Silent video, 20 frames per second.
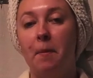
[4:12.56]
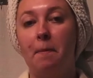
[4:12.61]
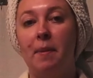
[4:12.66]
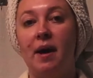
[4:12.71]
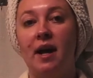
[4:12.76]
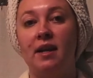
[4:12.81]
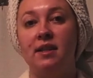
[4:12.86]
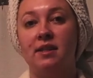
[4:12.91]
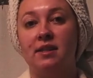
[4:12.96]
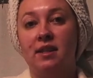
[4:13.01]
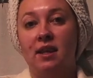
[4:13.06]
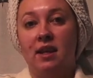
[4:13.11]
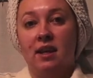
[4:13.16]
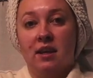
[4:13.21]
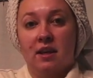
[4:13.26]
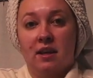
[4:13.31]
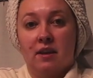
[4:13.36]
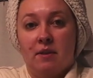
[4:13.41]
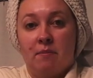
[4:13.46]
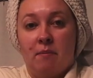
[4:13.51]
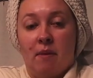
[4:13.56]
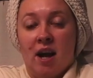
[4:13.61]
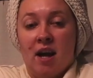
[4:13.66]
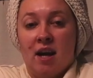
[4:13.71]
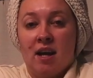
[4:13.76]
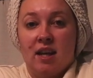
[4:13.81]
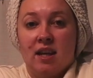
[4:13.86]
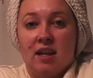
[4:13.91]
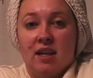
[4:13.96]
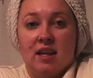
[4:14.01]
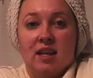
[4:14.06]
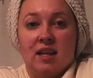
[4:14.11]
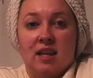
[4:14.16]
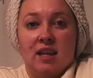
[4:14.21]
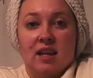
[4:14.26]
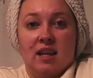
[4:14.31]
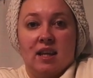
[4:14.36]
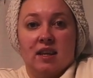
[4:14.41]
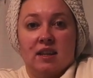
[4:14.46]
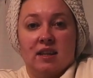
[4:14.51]
But my
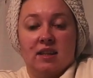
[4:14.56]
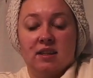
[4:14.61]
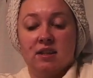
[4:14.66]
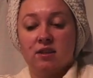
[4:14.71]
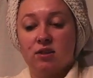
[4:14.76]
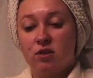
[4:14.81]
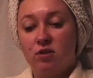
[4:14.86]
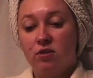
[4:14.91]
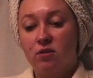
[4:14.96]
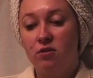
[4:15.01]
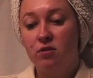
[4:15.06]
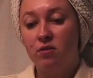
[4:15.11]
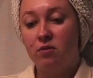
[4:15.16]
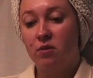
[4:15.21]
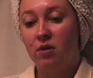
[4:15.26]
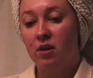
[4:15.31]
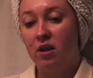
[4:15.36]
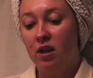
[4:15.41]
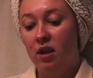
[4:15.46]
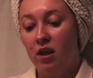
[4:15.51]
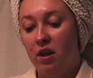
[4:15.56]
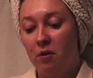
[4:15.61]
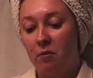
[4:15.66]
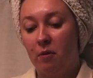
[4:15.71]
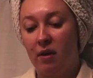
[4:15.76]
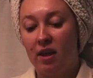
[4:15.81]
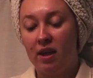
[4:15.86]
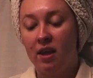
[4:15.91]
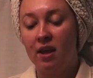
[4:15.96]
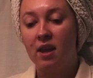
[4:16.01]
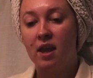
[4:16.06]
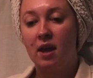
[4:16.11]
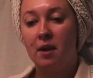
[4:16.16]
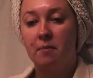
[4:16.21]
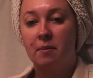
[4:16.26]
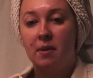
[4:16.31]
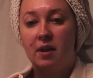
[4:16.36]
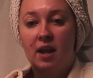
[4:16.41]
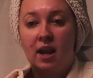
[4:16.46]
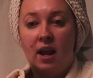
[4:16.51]
key to waking
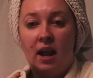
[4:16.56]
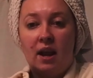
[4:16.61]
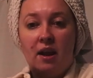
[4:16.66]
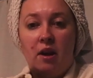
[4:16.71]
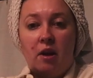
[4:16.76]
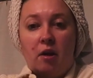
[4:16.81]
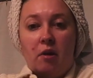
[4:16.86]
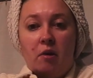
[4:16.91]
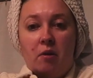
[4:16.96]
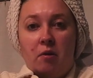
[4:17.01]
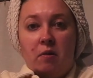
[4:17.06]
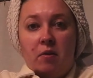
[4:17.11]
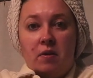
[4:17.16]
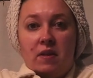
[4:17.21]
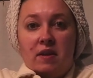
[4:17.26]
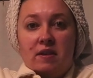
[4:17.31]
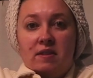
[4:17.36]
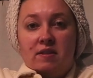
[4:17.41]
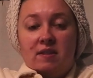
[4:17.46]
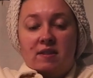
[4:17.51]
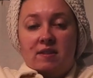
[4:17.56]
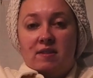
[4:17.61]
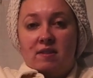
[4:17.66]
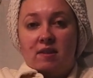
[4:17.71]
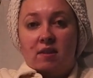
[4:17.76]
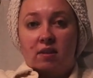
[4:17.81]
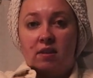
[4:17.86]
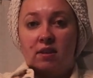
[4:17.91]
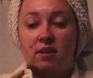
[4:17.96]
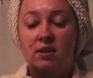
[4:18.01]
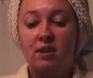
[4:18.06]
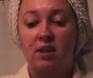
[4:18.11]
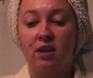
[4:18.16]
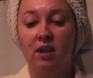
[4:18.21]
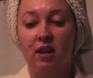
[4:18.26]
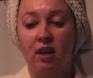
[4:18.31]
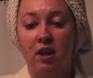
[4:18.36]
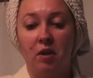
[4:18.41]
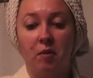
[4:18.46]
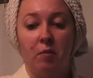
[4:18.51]
up, and I know this is not
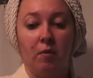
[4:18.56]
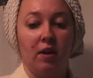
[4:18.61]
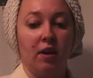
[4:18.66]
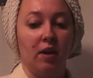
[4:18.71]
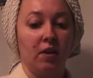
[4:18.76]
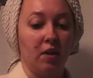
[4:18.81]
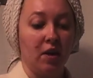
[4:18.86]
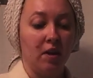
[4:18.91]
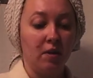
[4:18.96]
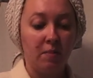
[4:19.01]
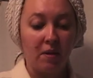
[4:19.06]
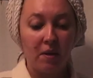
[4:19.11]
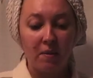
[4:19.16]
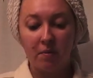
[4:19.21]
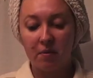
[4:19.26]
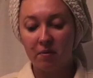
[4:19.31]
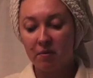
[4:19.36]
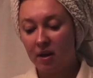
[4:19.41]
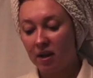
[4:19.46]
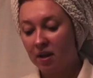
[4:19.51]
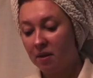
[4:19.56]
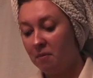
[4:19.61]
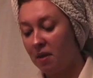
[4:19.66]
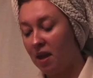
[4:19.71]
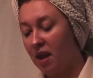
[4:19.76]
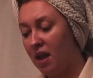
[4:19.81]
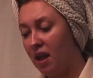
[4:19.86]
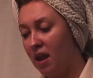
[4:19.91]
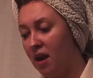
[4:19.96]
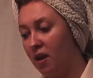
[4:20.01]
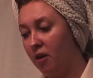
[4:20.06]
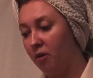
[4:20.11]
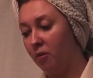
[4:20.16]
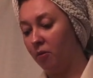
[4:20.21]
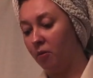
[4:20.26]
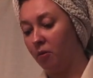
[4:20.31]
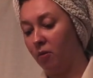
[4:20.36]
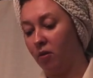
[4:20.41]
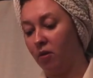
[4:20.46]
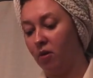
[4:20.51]
what a lot of people recommend
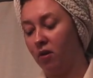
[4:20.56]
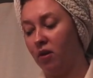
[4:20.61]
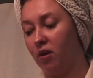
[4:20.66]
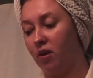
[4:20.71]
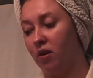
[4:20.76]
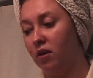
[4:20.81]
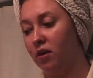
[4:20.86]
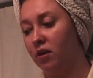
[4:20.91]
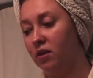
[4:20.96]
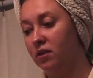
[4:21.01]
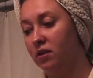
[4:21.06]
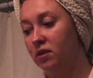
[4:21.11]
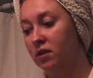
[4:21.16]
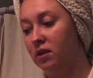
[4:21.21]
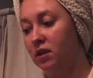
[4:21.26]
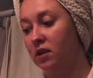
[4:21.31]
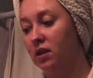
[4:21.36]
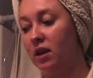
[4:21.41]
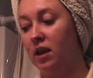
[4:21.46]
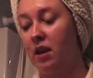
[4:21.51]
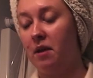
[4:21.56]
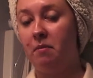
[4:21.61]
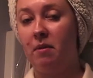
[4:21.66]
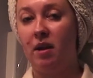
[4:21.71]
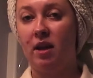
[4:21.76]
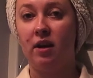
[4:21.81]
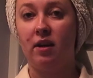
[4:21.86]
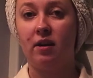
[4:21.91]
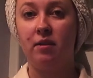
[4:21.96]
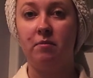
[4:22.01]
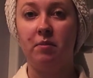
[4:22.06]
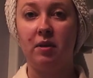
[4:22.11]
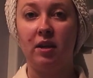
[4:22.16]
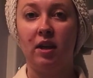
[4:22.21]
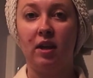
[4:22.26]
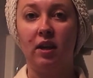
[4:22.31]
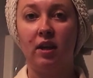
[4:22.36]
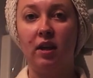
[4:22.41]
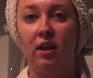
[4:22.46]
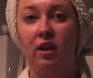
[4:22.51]
or it may not
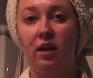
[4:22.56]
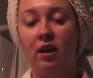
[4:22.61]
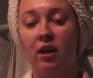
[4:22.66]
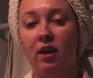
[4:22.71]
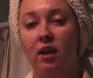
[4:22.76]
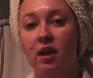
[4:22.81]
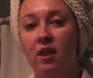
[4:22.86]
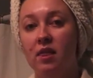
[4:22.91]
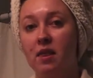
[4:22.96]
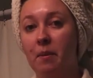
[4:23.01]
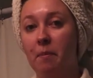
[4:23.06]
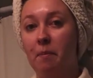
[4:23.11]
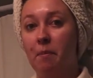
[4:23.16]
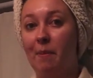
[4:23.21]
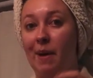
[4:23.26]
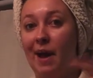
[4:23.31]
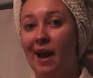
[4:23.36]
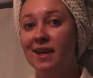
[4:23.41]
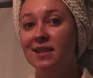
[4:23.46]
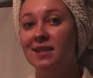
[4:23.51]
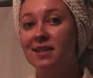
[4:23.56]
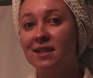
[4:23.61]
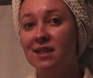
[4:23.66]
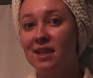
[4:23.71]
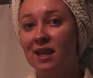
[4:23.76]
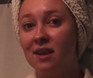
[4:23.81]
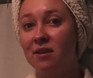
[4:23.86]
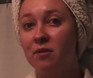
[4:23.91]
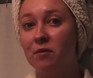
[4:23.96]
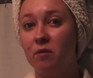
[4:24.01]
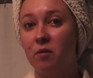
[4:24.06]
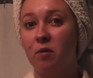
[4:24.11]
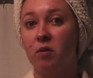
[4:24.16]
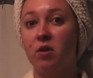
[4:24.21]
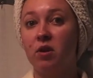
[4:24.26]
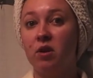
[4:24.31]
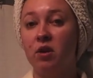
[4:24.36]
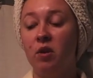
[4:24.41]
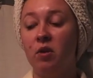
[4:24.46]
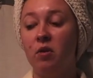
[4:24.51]
be the best thing
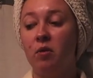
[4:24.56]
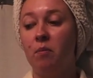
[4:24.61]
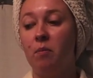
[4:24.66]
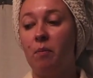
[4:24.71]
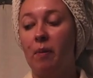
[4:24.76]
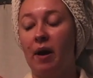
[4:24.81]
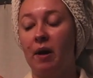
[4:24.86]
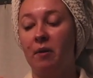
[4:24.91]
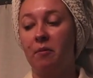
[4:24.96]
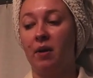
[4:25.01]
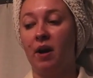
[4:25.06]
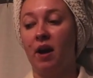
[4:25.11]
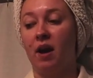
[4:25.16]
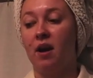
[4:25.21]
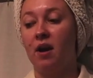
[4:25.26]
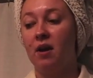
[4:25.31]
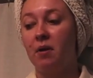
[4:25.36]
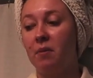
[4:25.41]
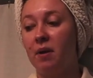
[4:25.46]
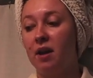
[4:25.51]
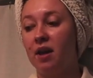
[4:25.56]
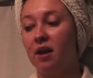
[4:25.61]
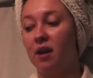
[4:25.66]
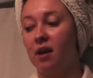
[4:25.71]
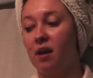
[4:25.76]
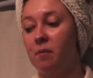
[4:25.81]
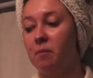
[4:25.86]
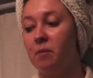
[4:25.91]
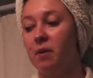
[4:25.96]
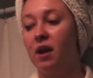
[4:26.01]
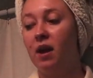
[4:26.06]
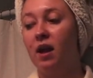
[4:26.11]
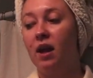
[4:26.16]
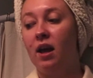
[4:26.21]
for you, but when I wake up,